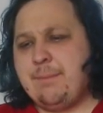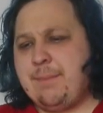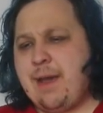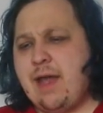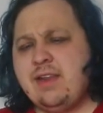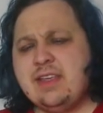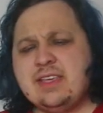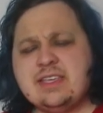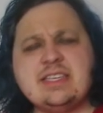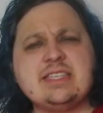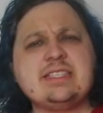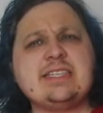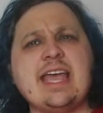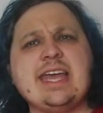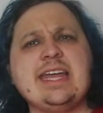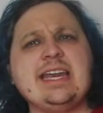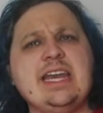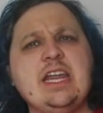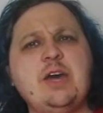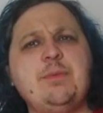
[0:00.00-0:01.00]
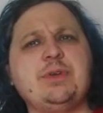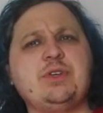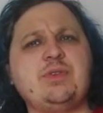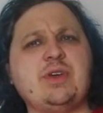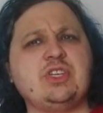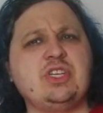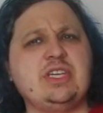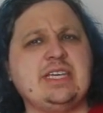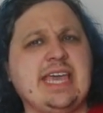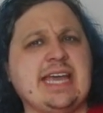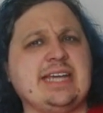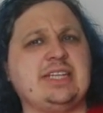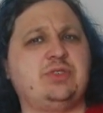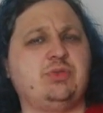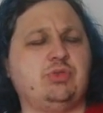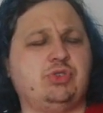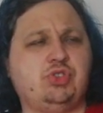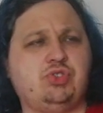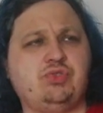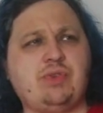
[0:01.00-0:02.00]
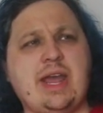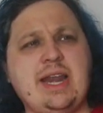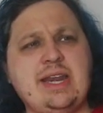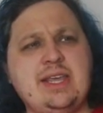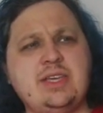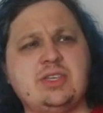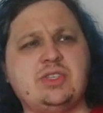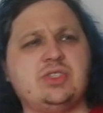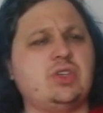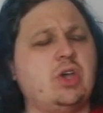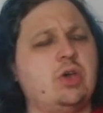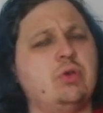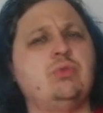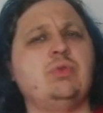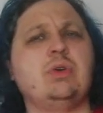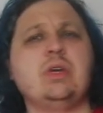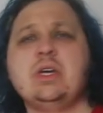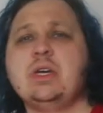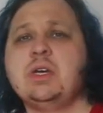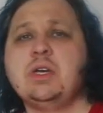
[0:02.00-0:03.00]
Apparently this has taken a little bit to actually get to Australia, so